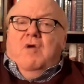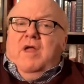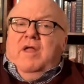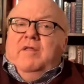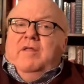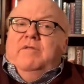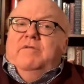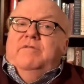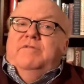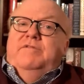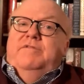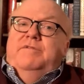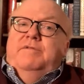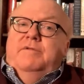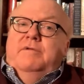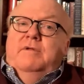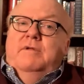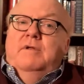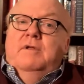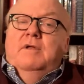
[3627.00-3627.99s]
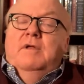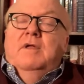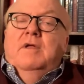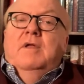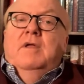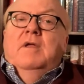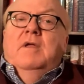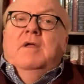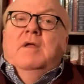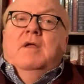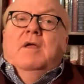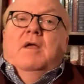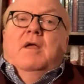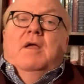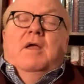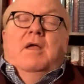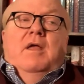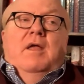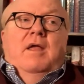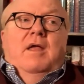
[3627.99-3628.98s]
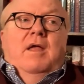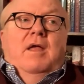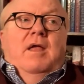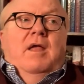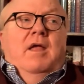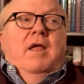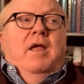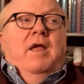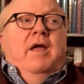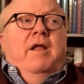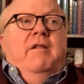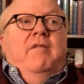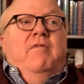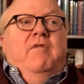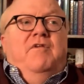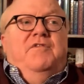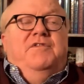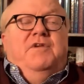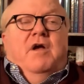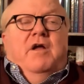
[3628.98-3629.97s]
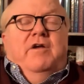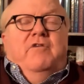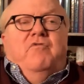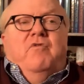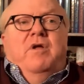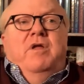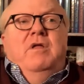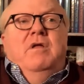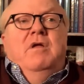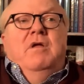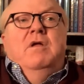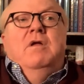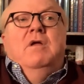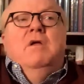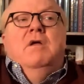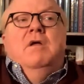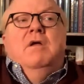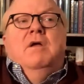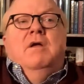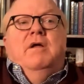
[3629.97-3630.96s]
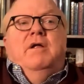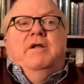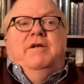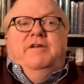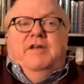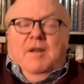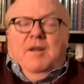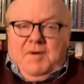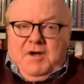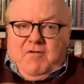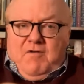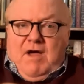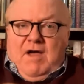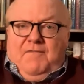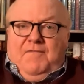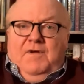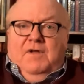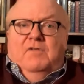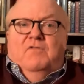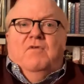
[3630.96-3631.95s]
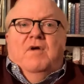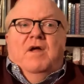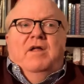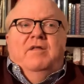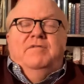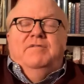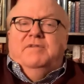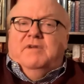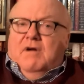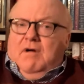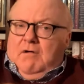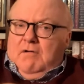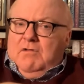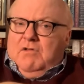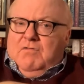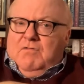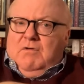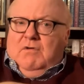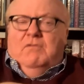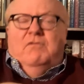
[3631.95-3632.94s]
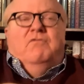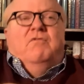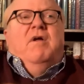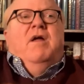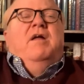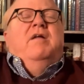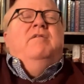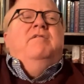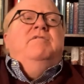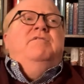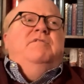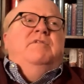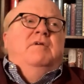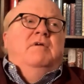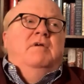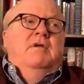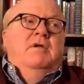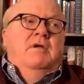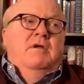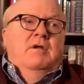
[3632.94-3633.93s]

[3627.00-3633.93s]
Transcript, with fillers: trends in this country demographic trends, cultural trends,